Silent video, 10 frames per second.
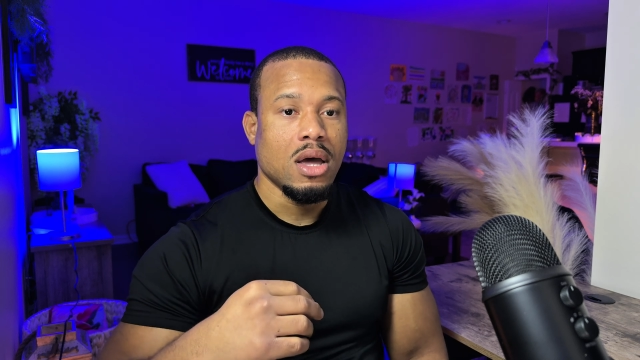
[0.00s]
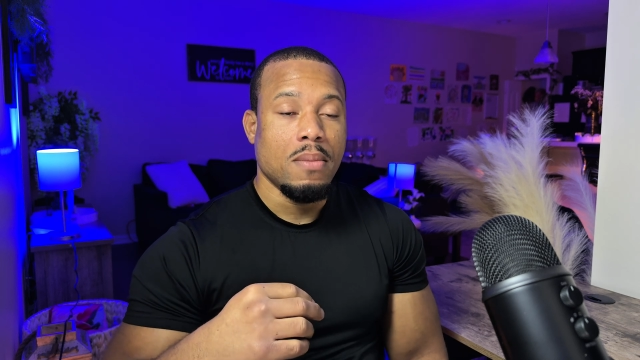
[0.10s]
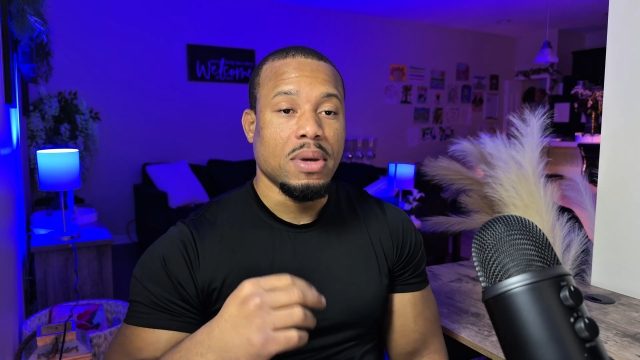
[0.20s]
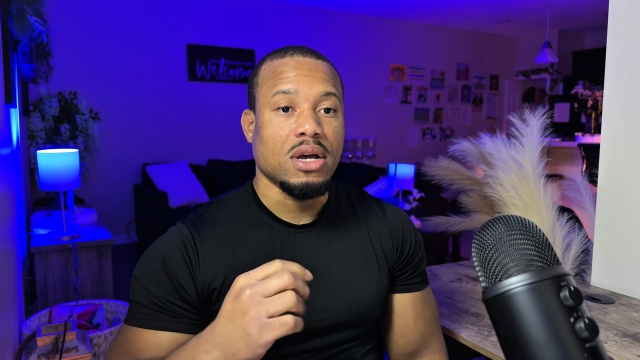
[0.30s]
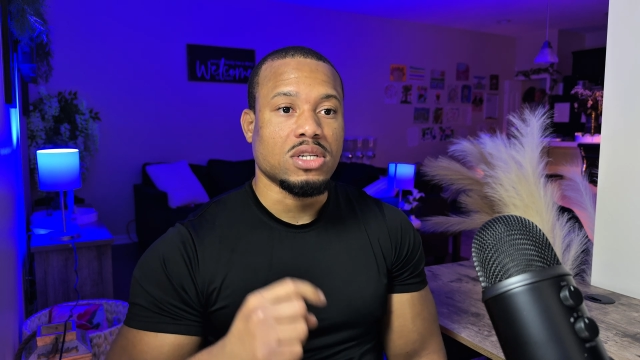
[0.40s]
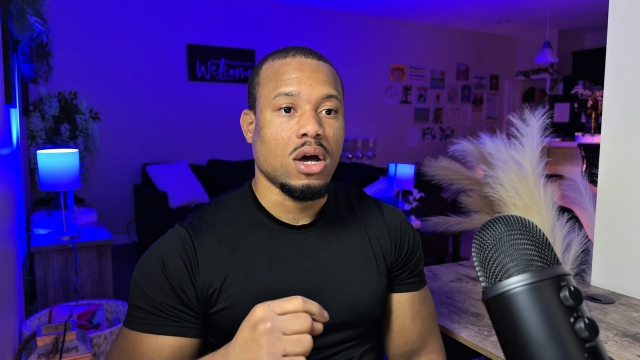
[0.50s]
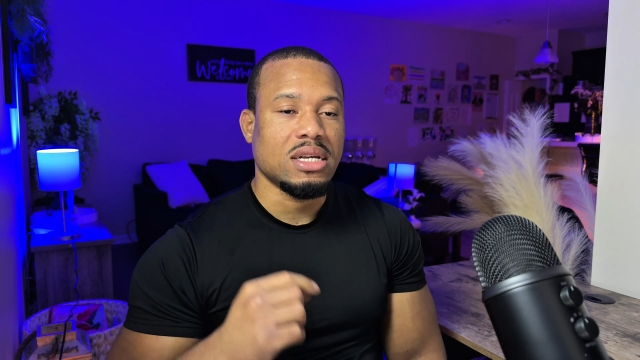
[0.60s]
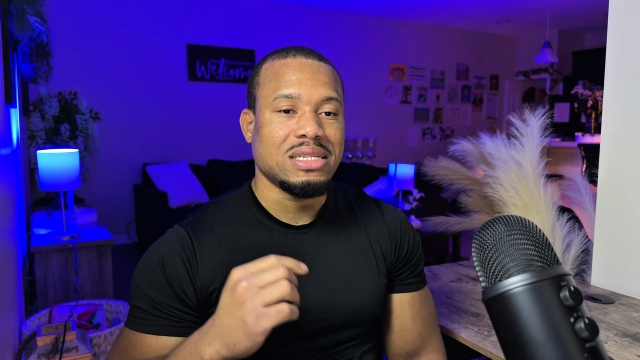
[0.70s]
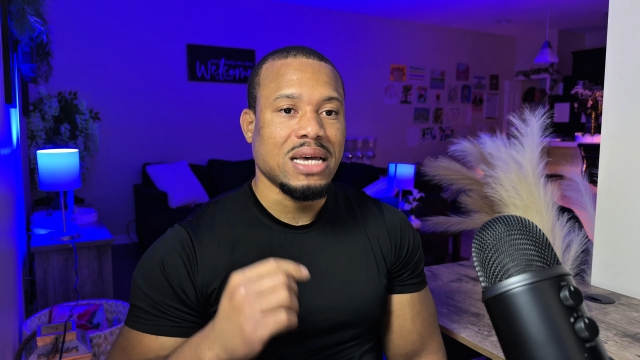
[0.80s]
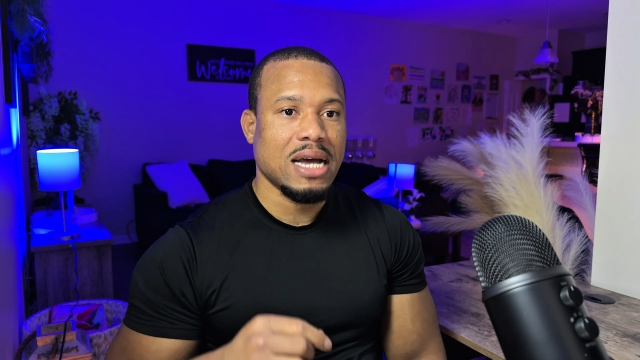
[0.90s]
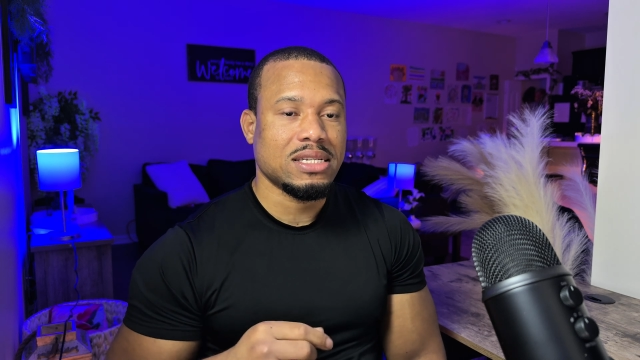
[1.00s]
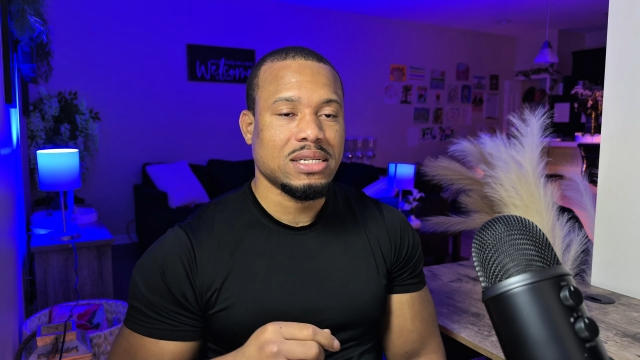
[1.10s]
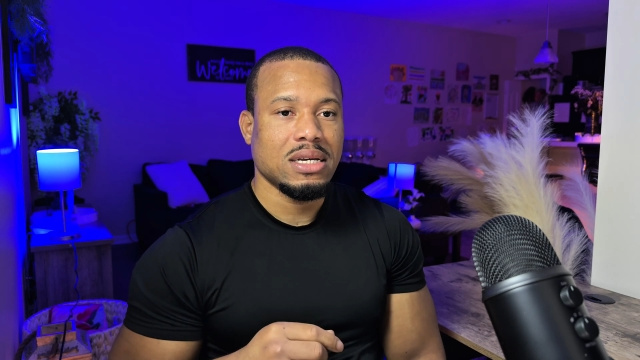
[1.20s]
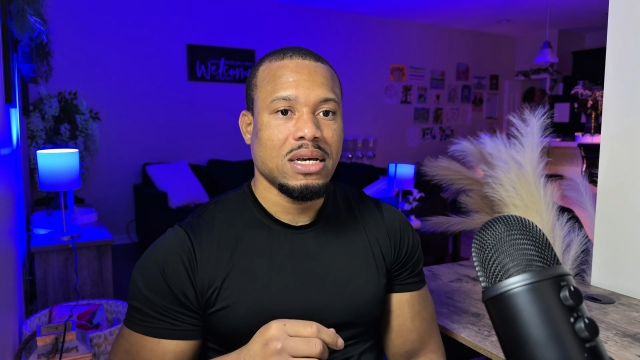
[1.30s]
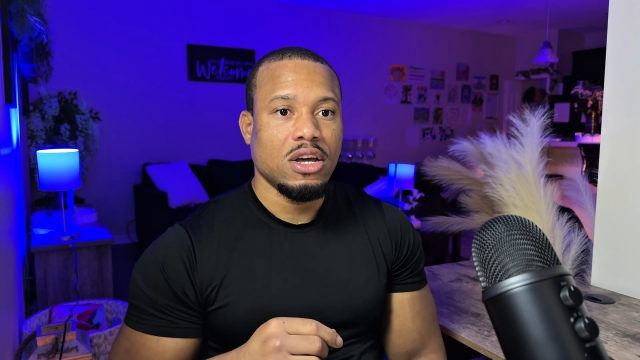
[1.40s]
because on the
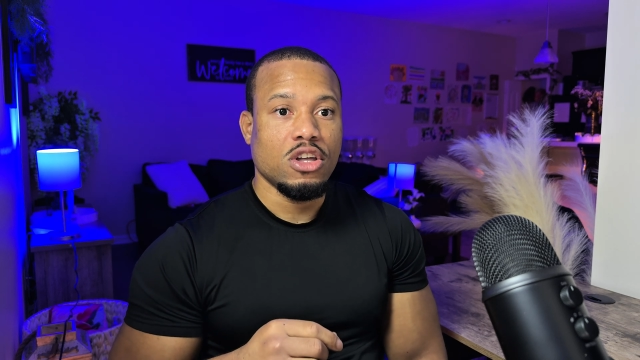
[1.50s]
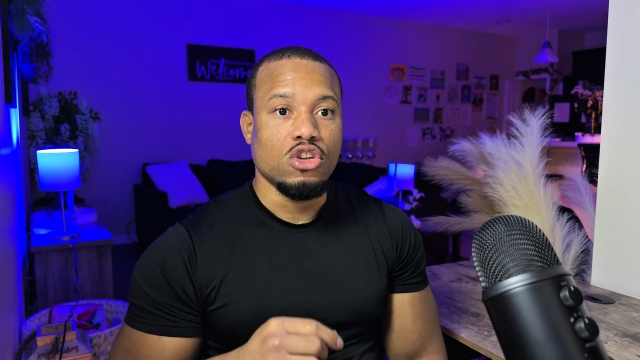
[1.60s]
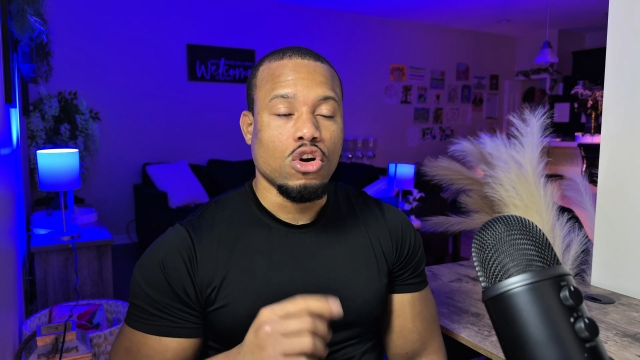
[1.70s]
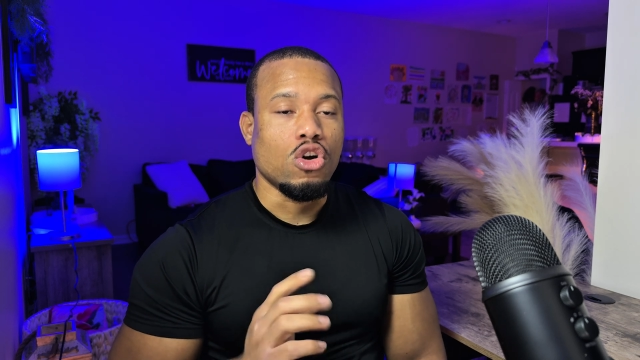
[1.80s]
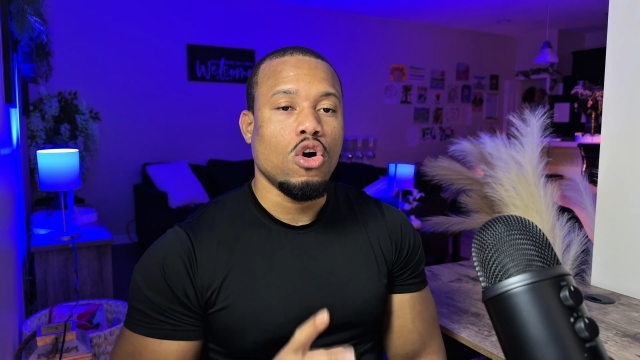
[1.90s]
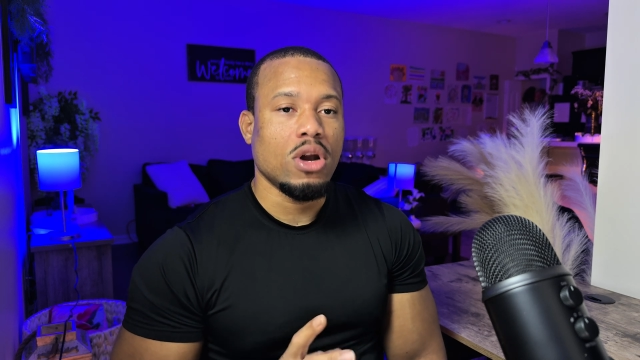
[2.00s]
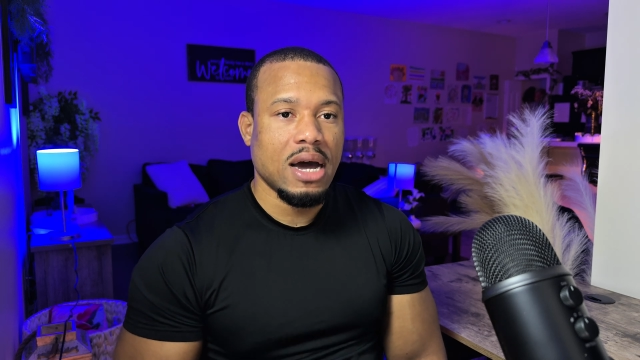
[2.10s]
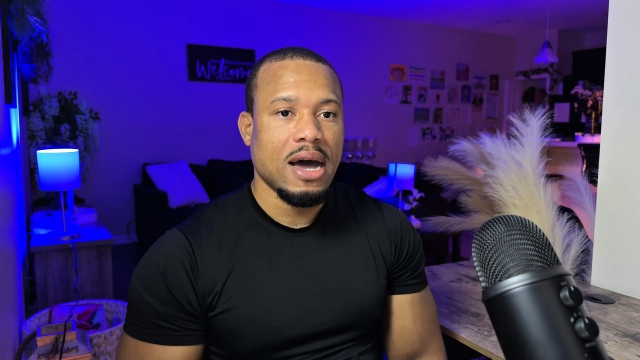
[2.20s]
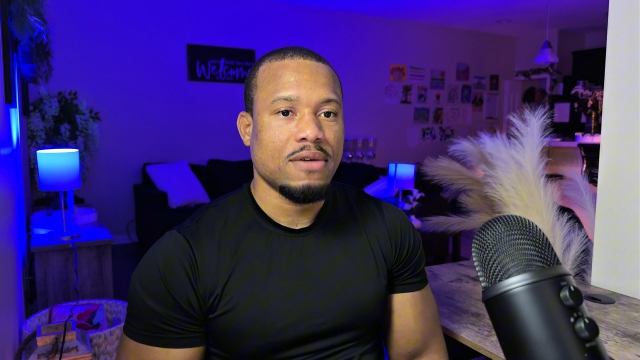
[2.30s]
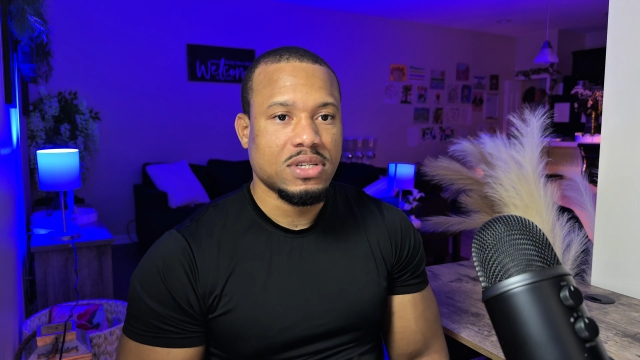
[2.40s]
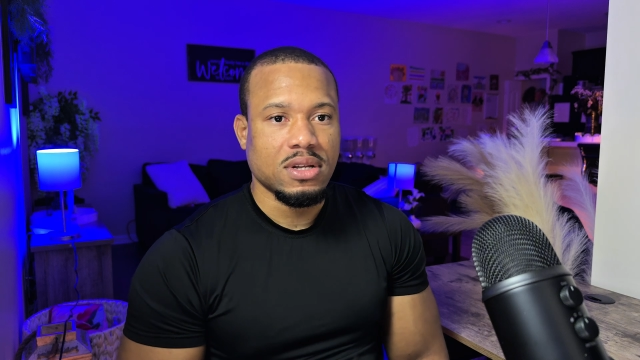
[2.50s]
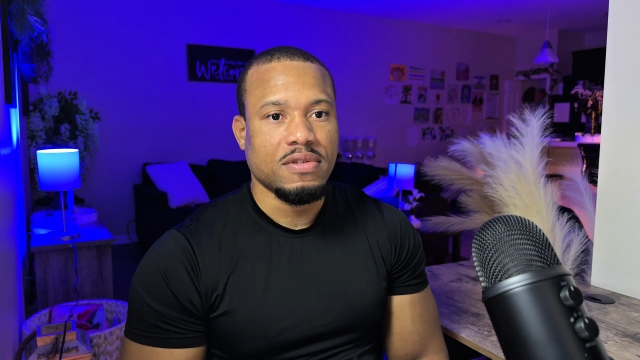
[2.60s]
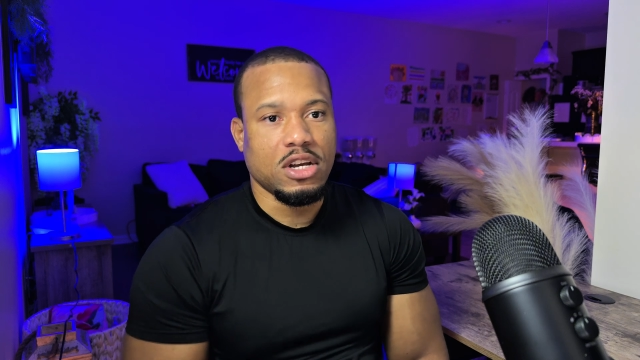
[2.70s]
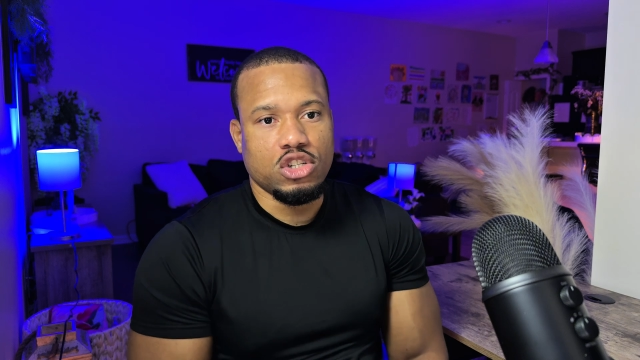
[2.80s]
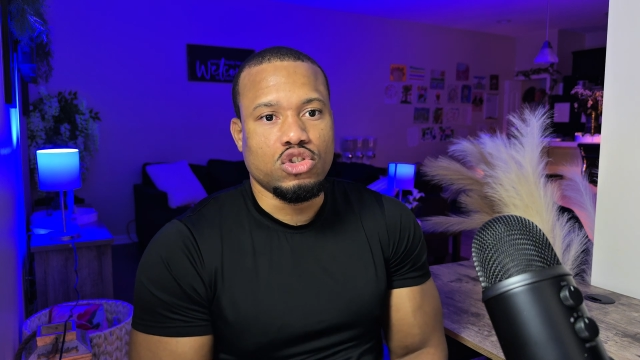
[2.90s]
test, you're gonna have stuff
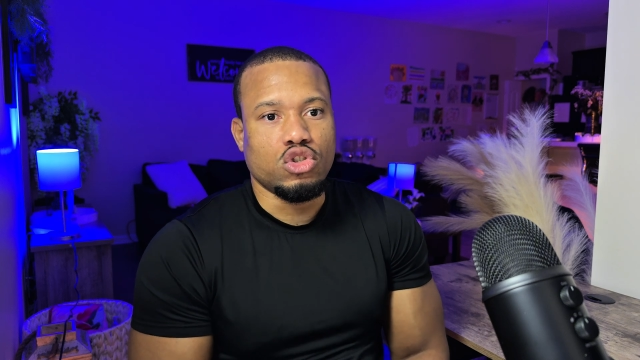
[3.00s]
that you